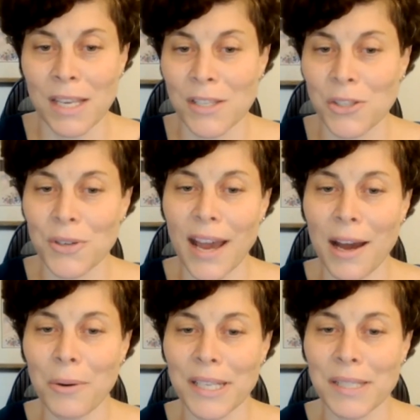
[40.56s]
So
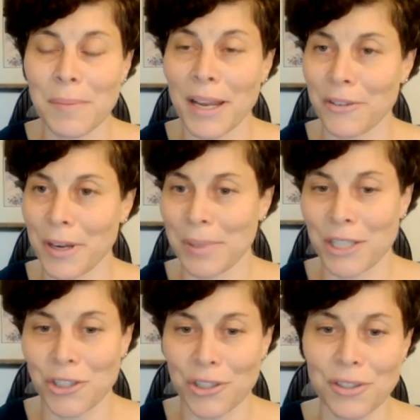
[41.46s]
now it is my great
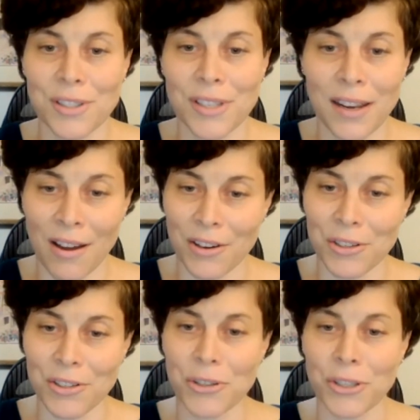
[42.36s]
pleasure and
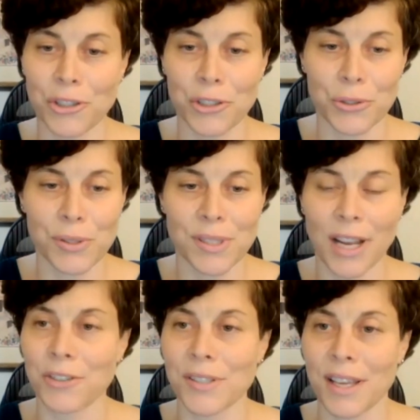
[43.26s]
honor to introduce
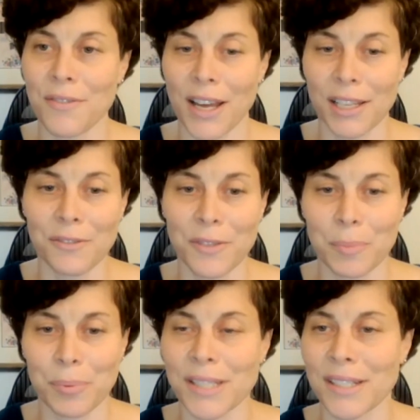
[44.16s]
Dr. Zev Ellis, the
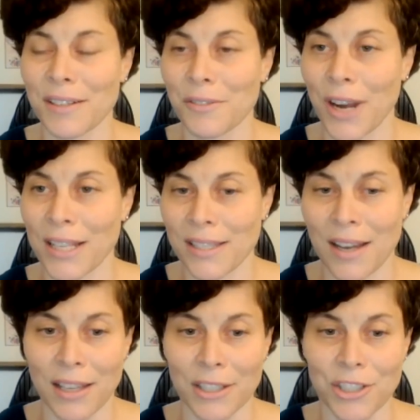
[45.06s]
president of Gratz
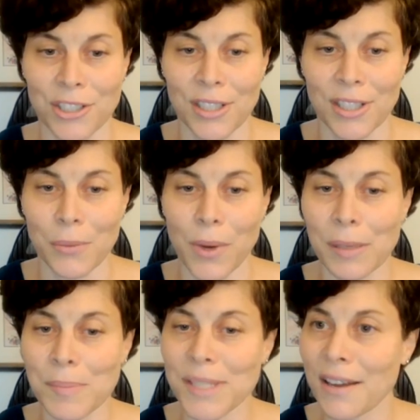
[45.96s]
College.
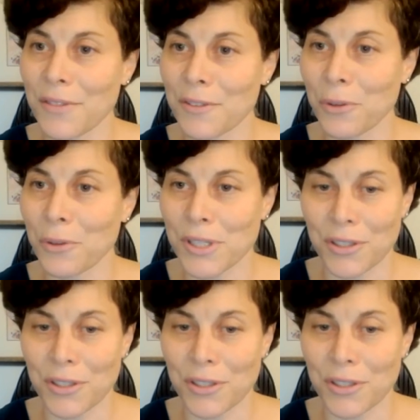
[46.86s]
Welcome, Zev, the floor is